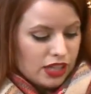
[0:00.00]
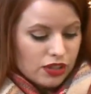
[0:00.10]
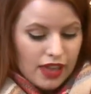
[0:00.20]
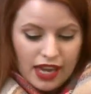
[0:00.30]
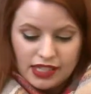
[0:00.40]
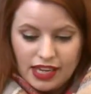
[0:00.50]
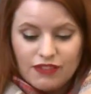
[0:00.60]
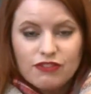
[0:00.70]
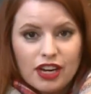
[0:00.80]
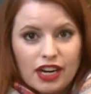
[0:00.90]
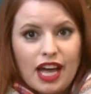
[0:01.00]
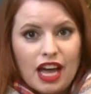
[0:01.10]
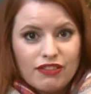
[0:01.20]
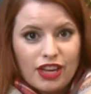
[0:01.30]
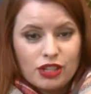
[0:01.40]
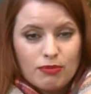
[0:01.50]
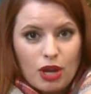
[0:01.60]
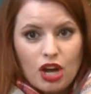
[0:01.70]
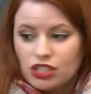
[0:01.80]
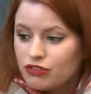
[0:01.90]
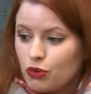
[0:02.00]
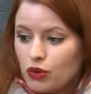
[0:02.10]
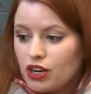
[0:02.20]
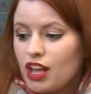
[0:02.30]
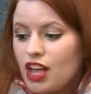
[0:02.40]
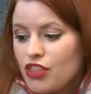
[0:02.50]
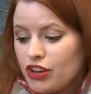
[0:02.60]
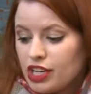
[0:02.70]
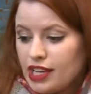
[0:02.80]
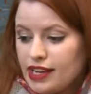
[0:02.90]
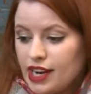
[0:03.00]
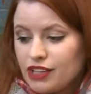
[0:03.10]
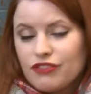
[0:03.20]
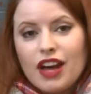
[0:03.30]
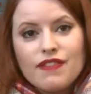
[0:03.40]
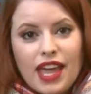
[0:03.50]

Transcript: So that is a very high value box for $39.95.